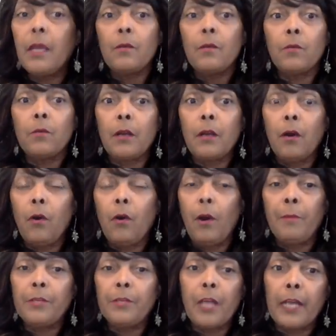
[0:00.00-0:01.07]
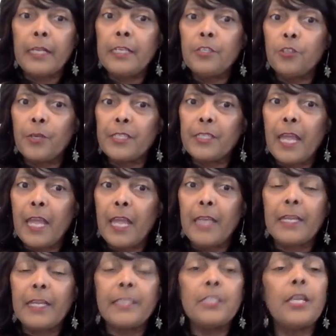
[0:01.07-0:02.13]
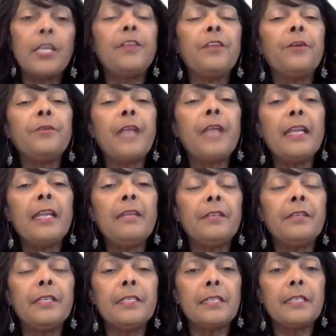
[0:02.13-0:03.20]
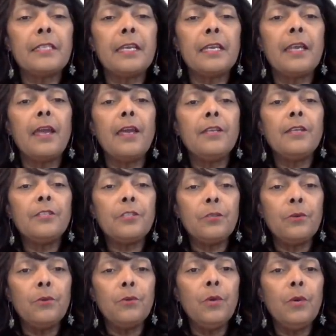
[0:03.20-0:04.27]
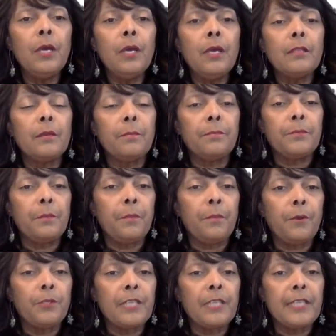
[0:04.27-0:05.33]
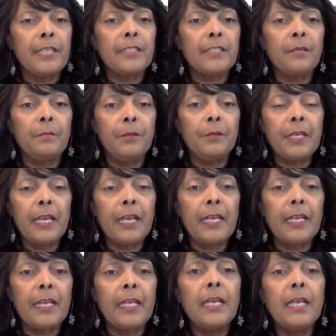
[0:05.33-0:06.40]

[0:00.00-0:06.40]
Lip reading: I need to address that. And they're not even listening to the person that's communicating.